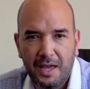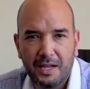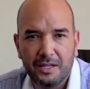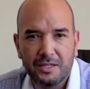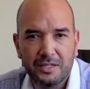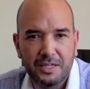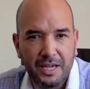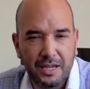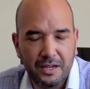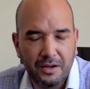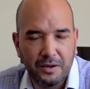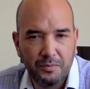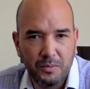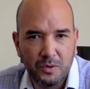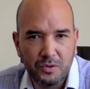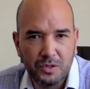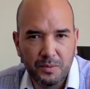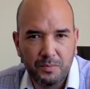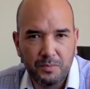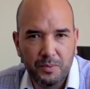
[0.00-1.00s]
And second, and
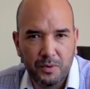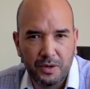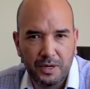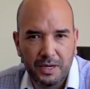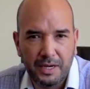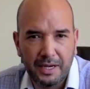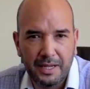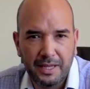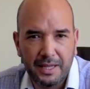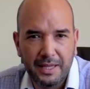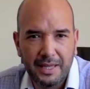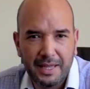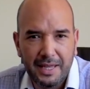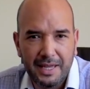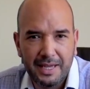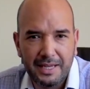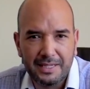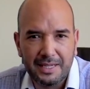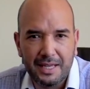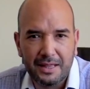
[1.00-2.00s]
most importantly,
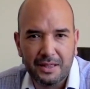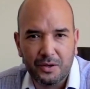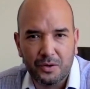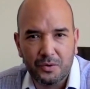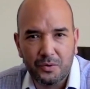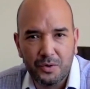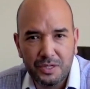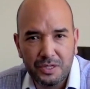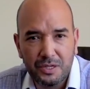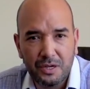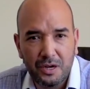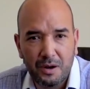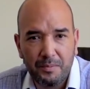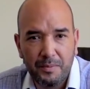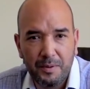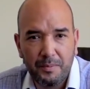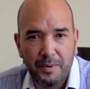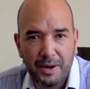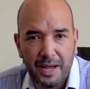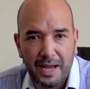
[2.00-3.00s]
is that the Christian
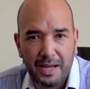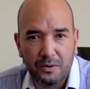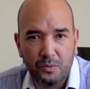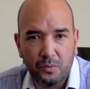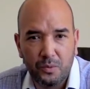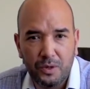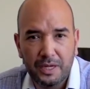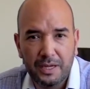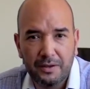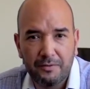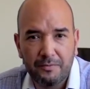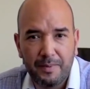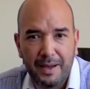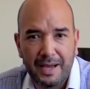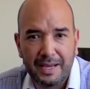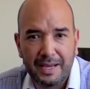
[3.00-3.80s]
Army brand will give